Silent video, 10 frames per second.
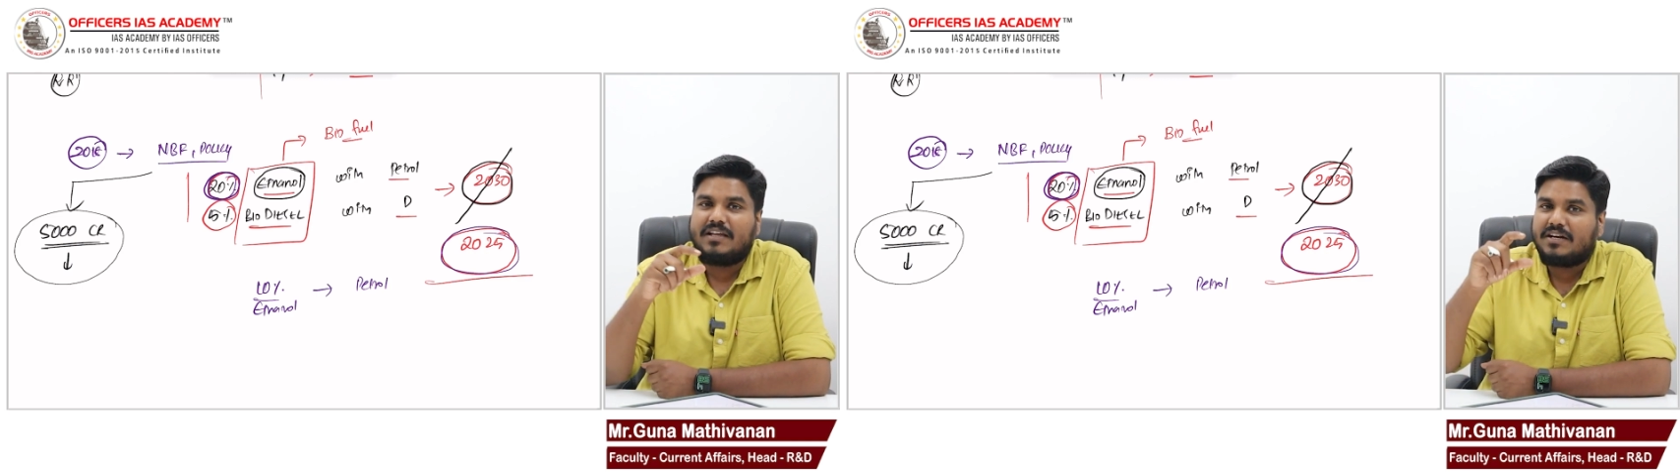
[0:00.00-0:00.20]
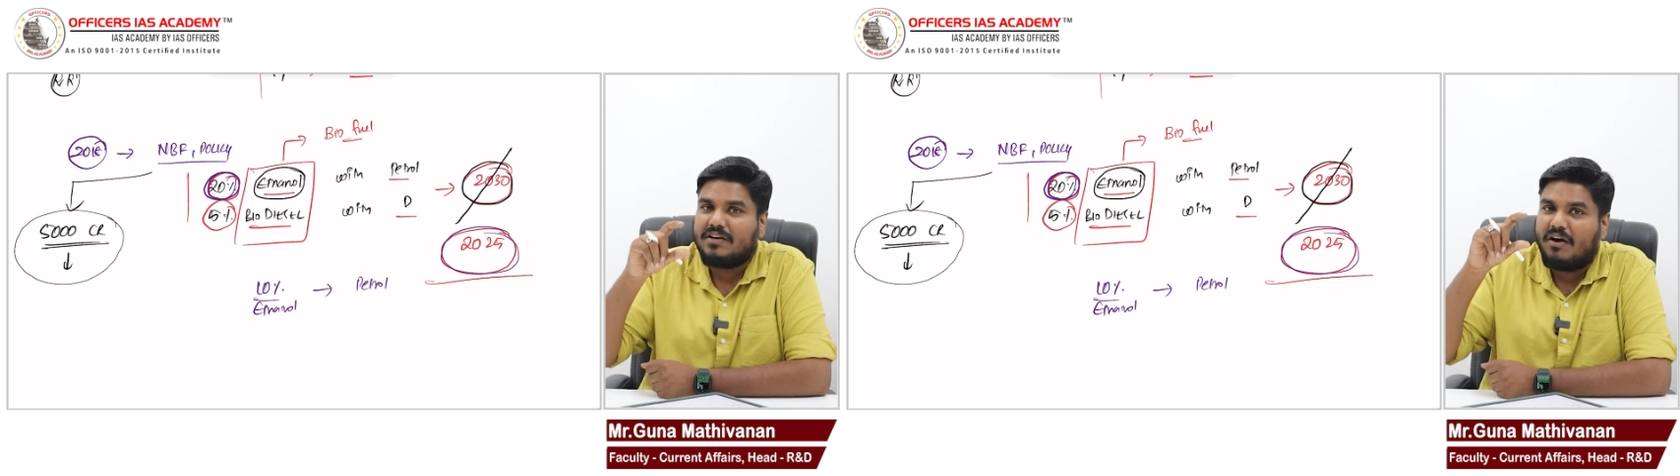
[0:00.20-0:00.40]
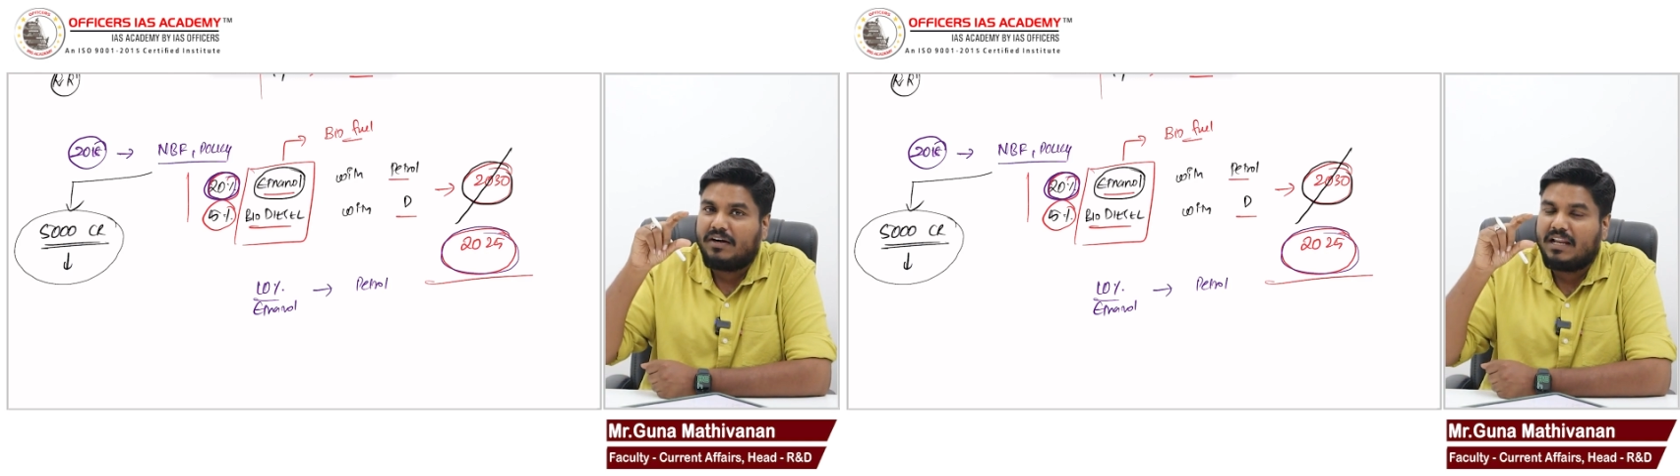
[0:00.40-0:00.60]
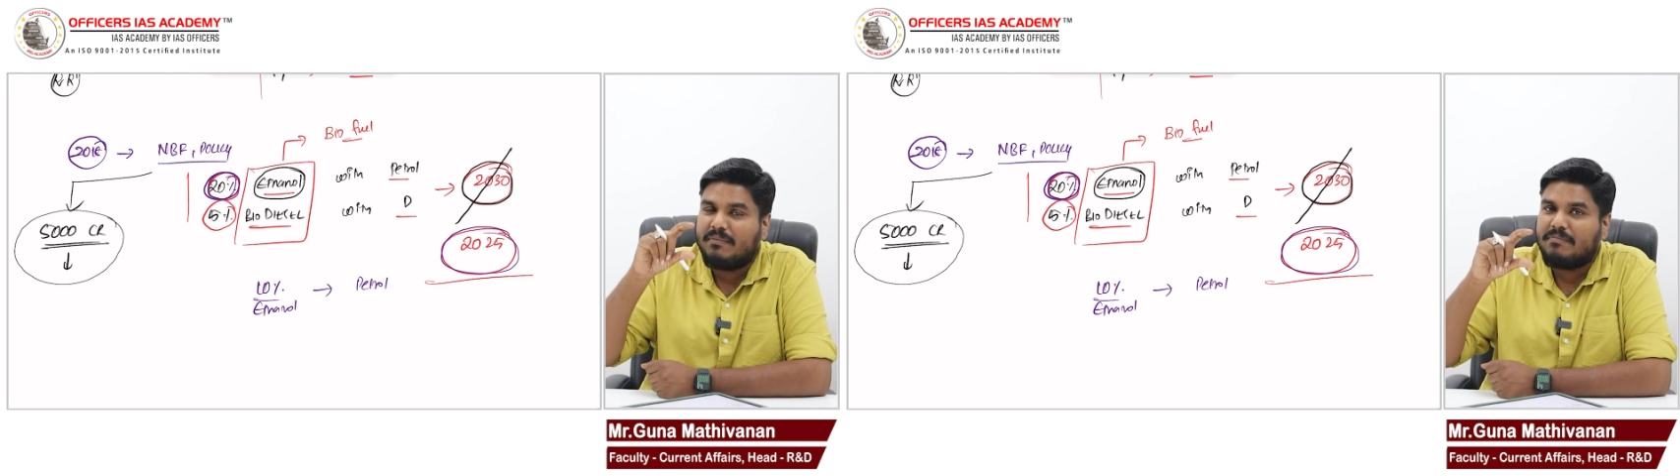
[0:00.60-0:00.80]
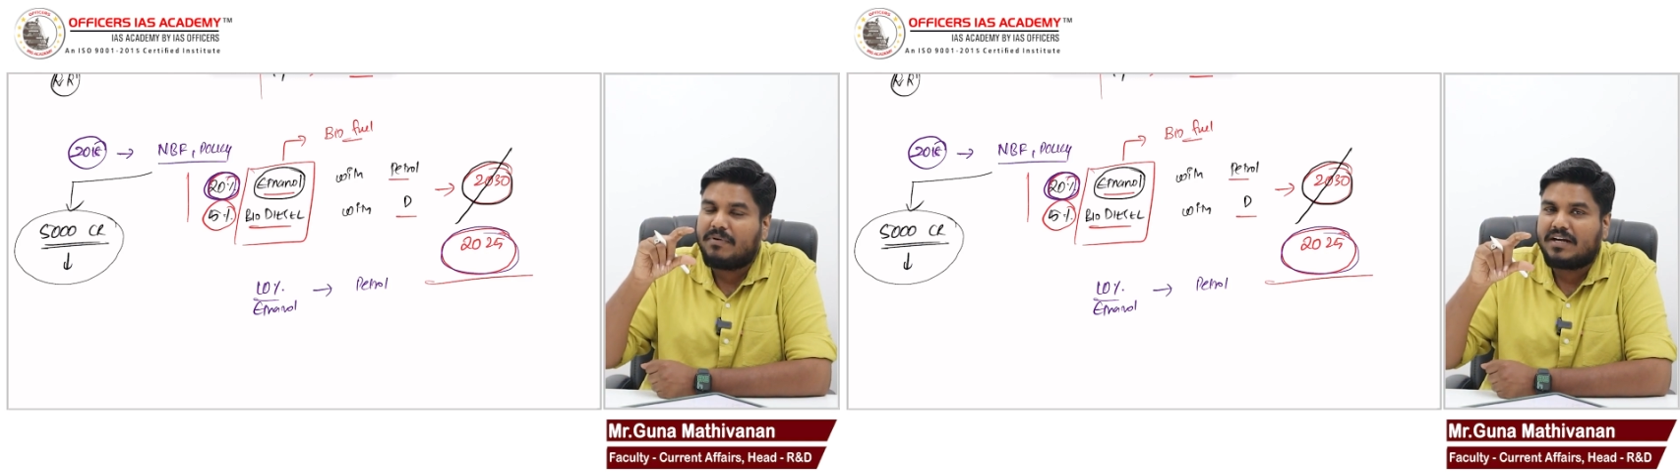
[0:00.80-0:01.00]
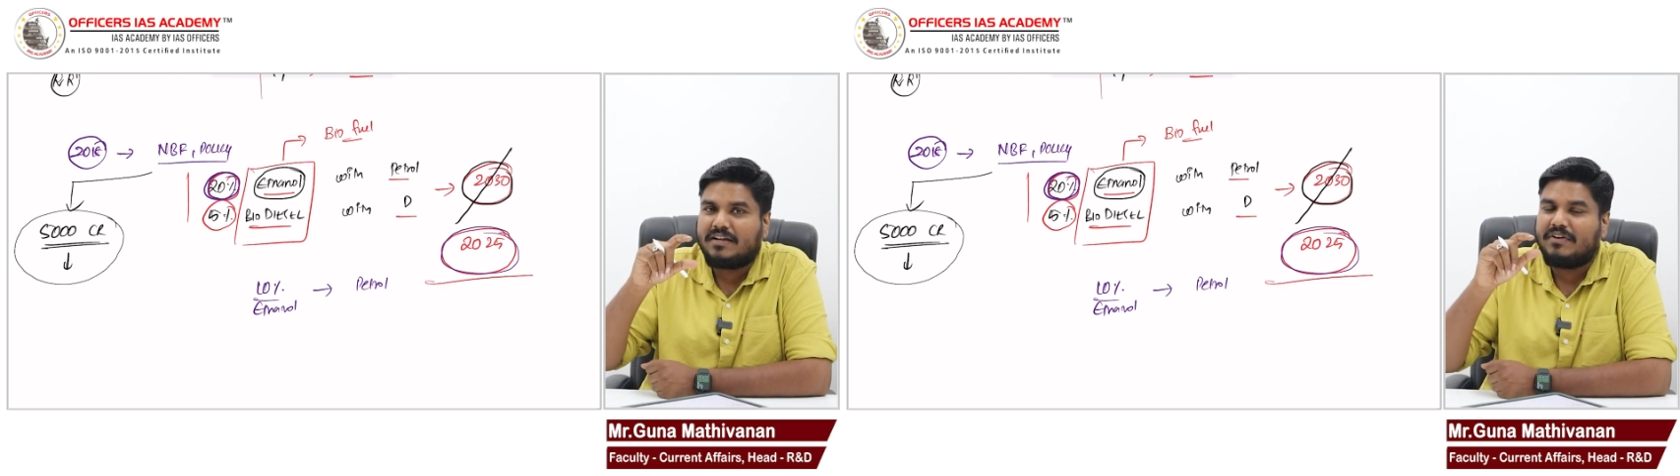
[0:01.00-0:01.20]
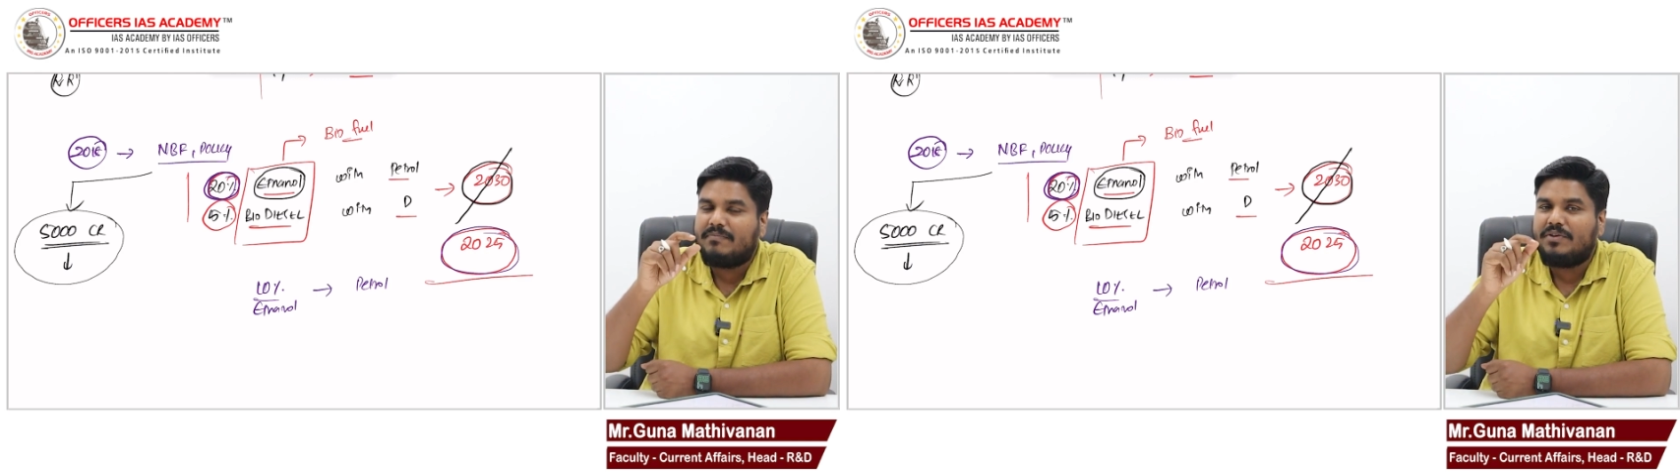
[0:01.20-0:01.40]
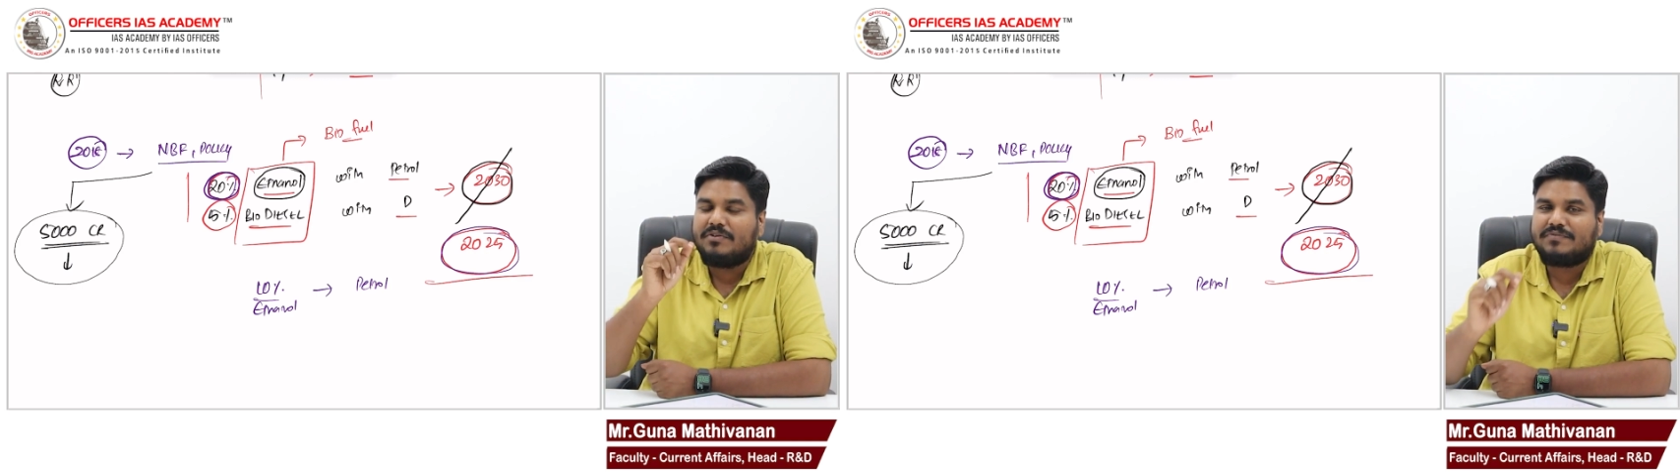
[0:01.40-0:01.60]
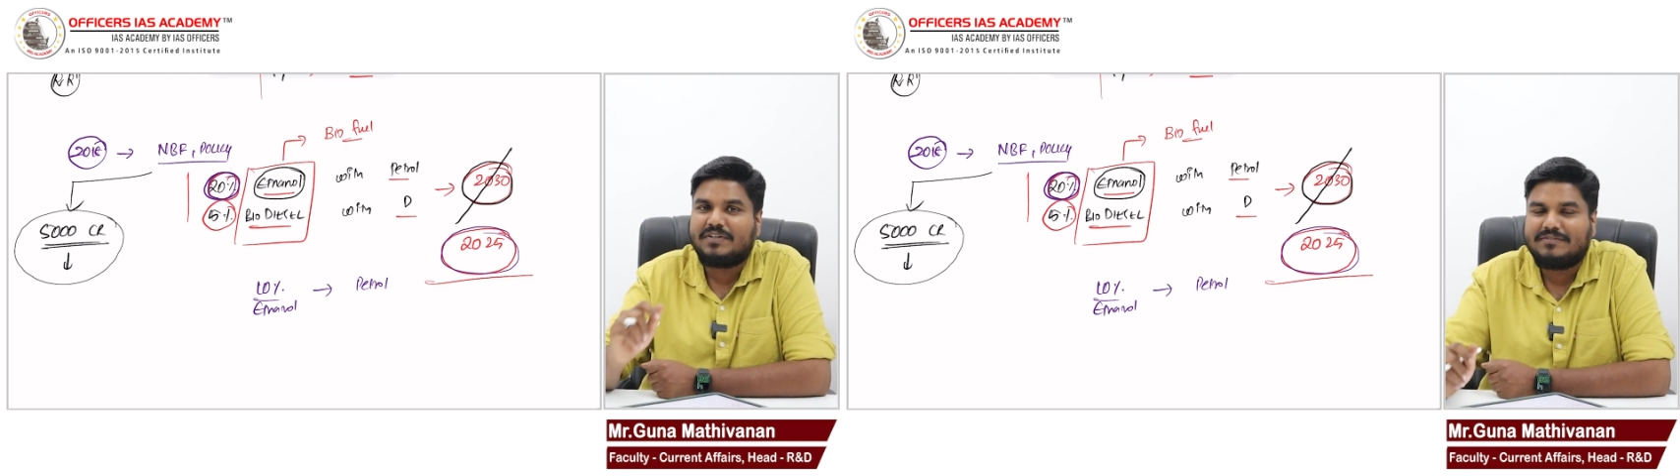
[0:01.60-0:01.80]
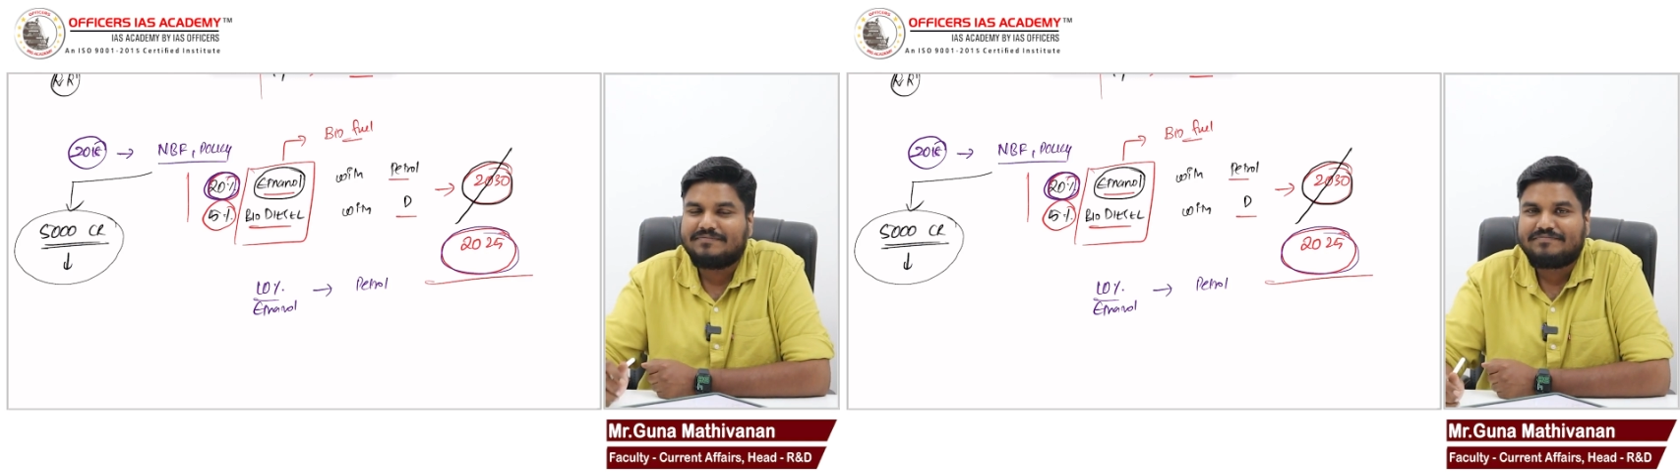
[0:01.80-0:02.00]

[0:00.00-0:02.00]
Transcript: that non-edible part will be useful.